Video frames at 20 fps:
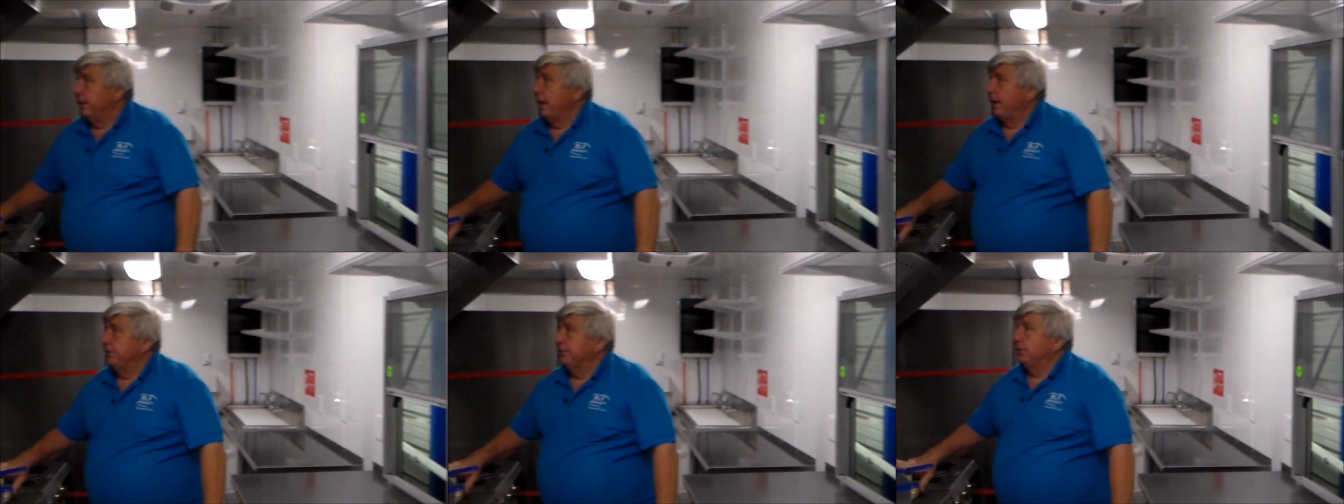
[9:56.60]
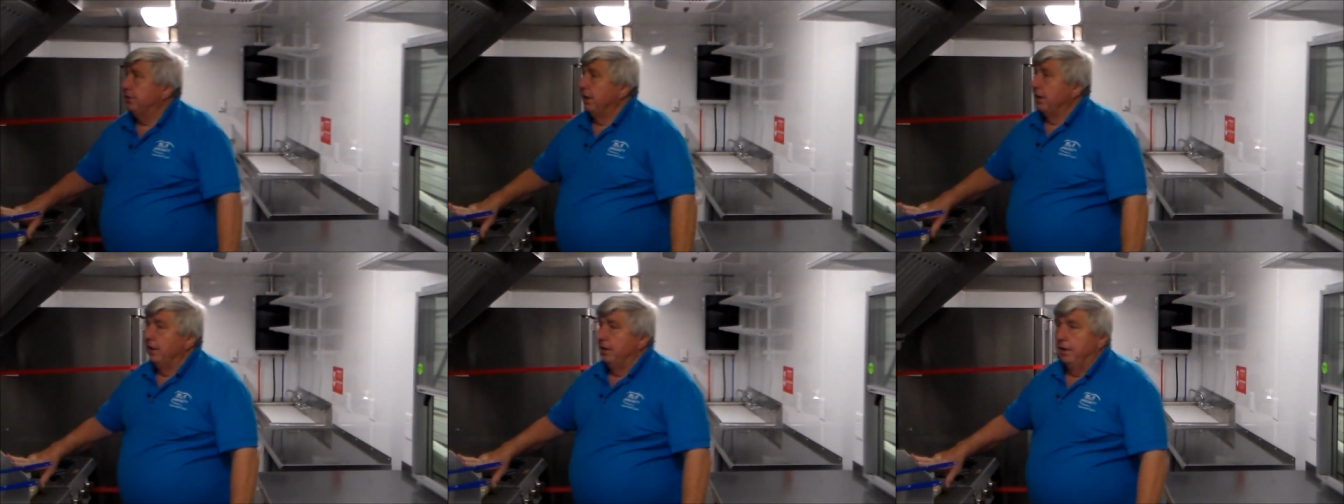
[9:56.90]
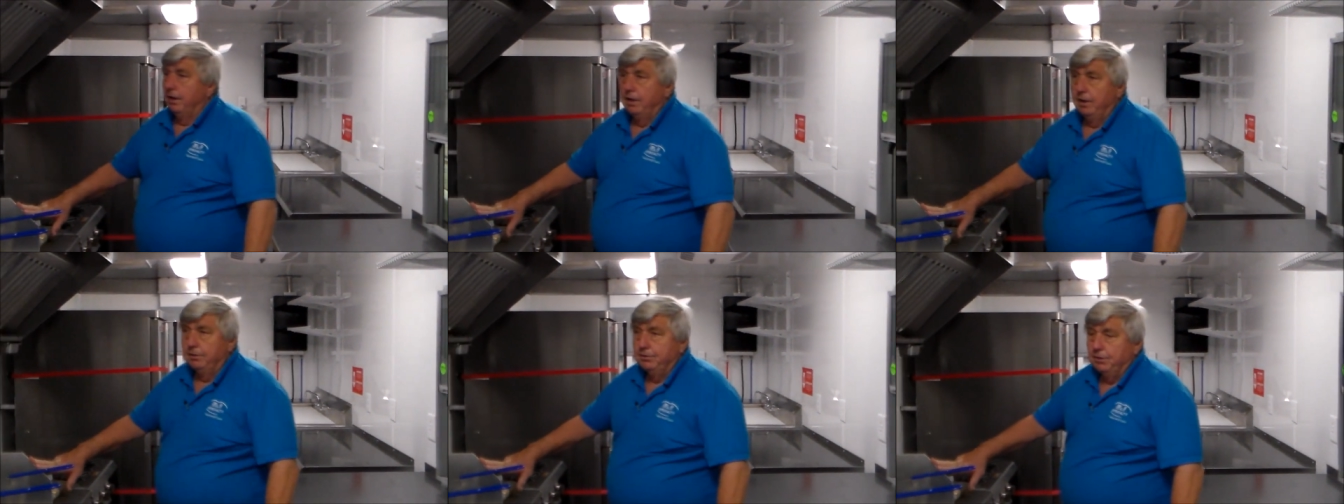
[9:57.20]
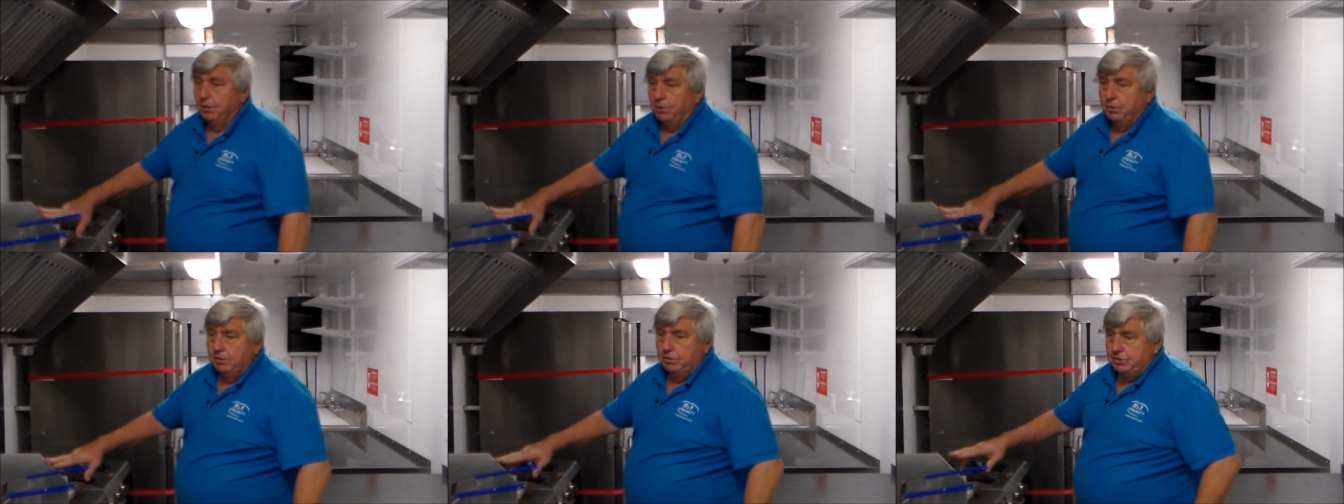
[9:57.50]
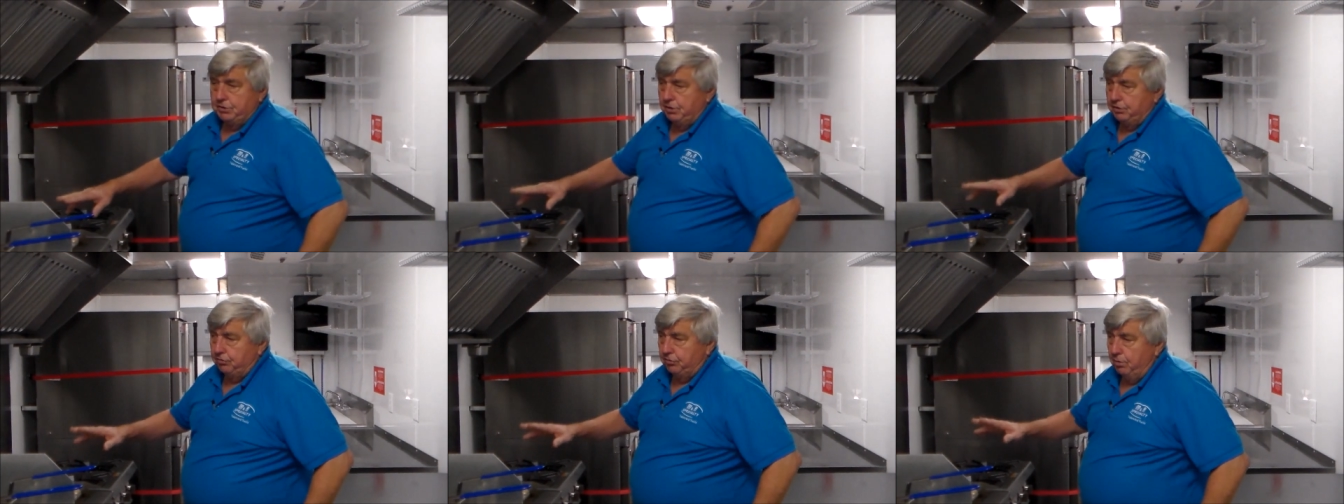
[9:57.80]
We got the, uh, the
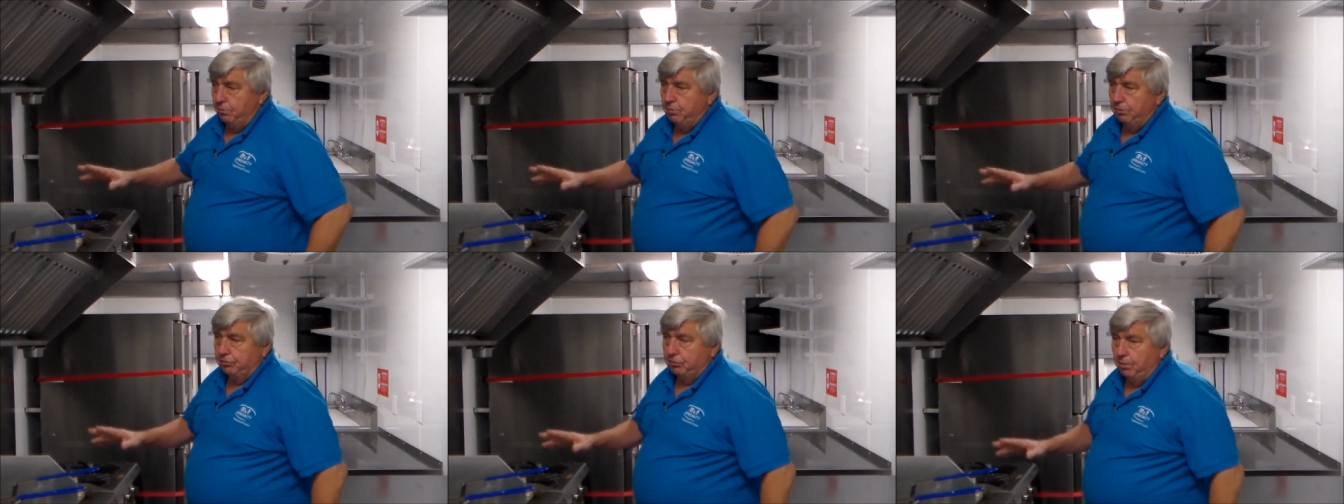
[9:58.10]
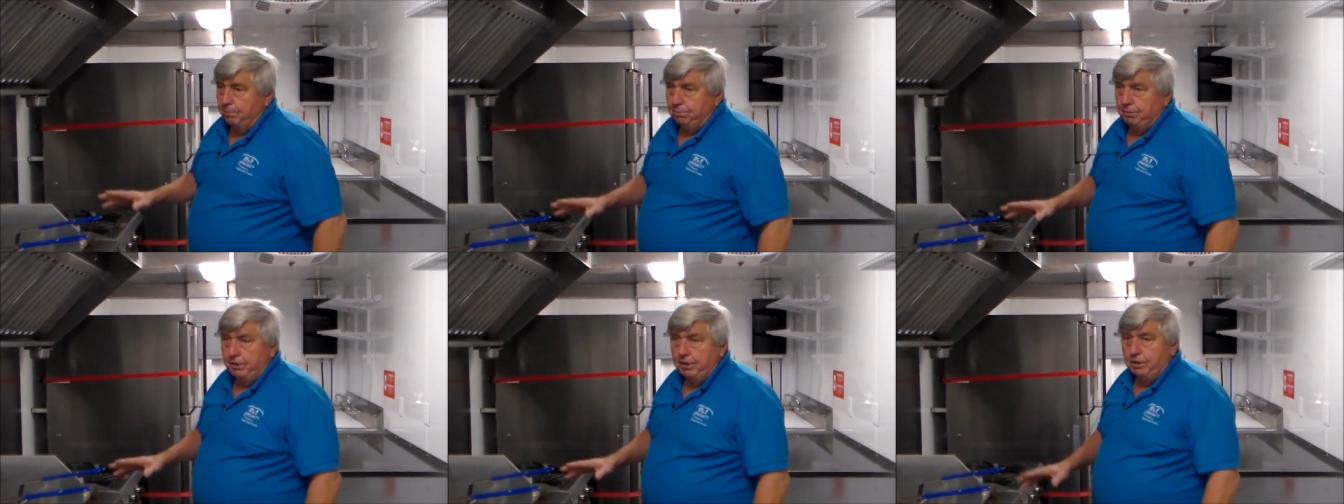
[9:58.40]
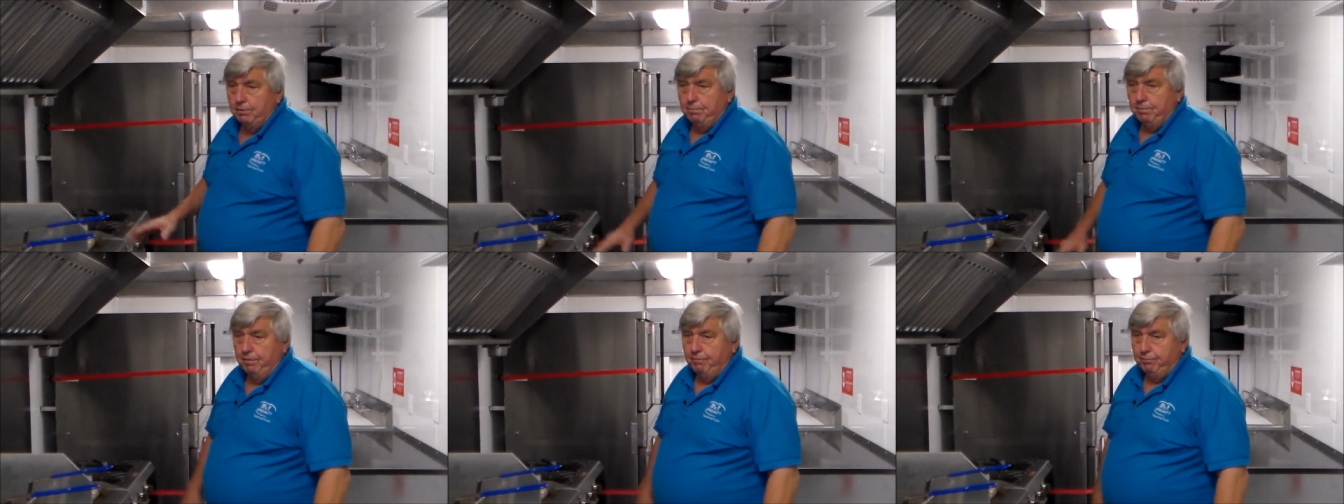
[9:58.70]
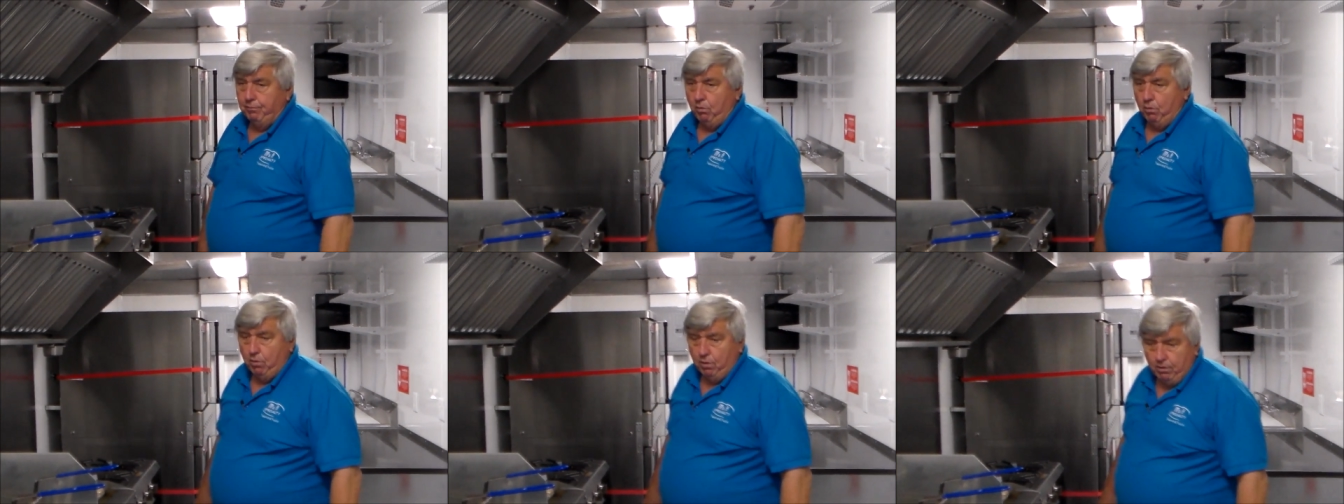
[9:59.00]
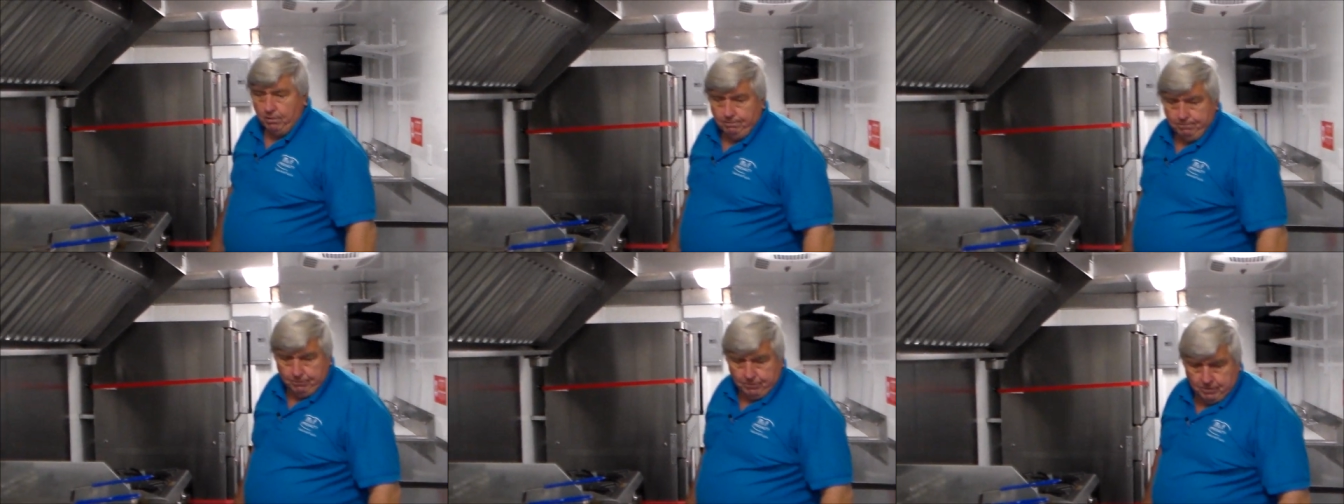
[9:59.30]
hood system was completed
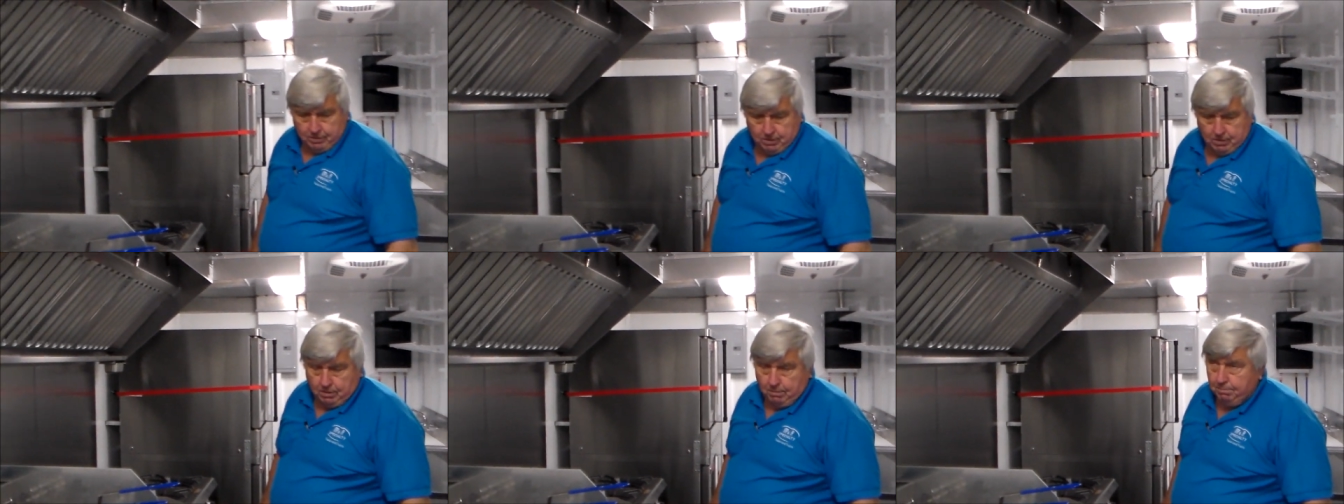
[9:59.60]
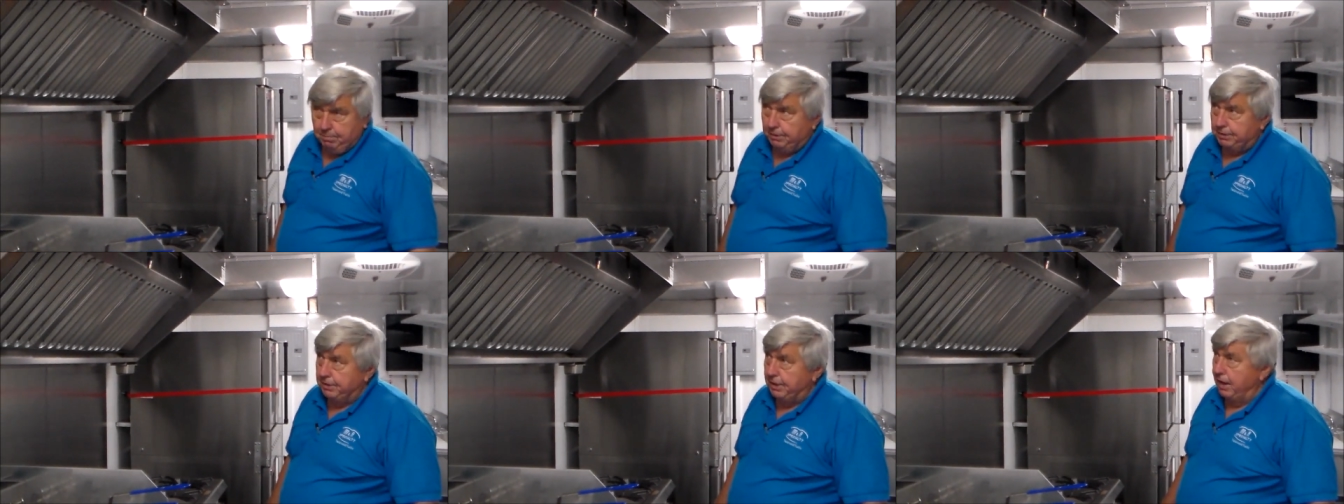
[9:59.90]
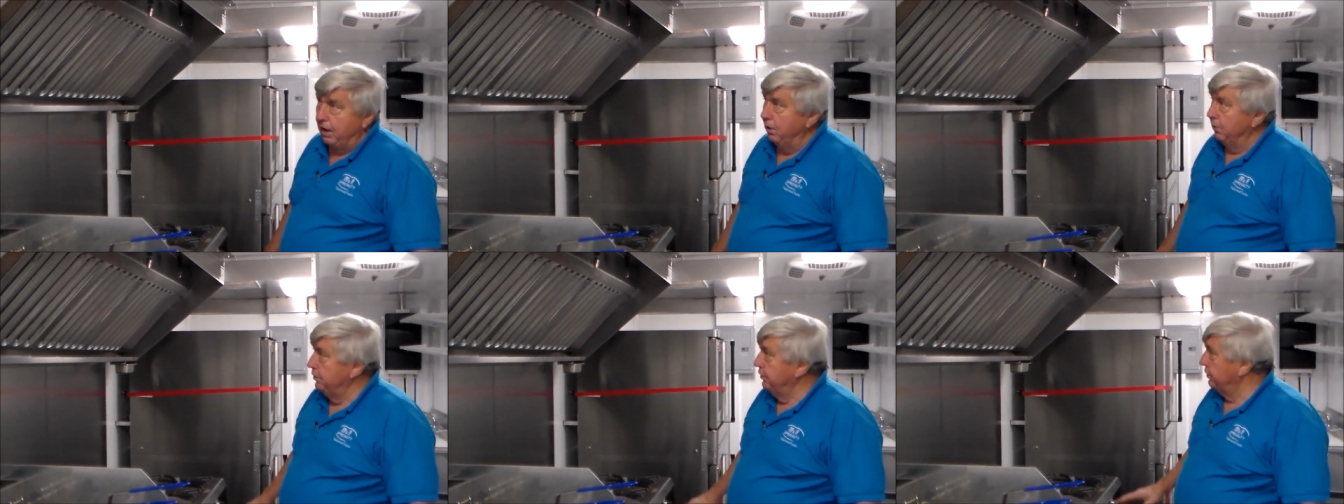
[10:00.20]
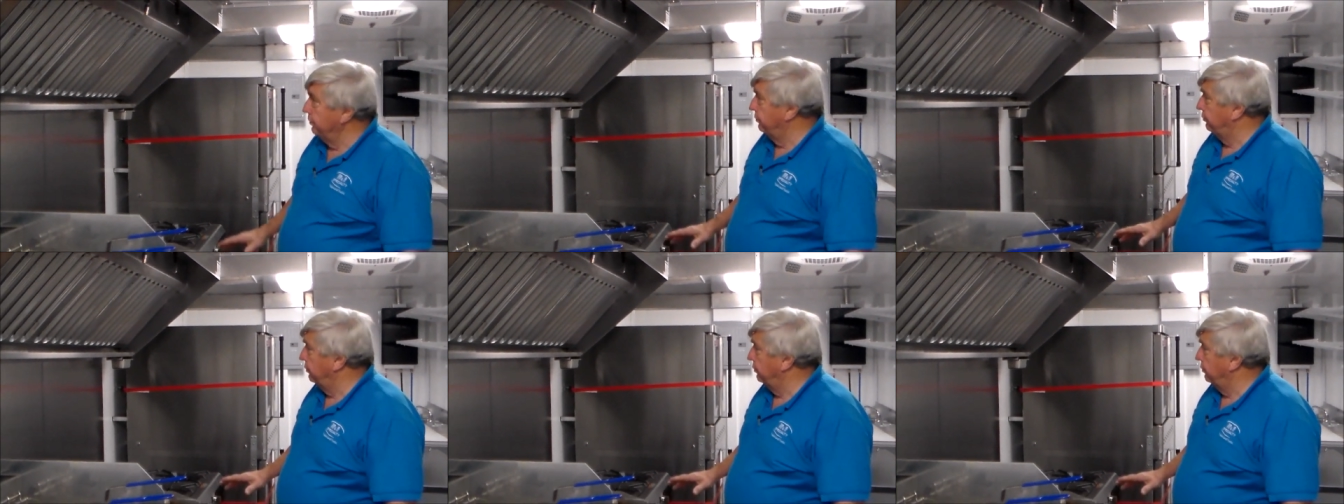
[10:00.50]
before, but now you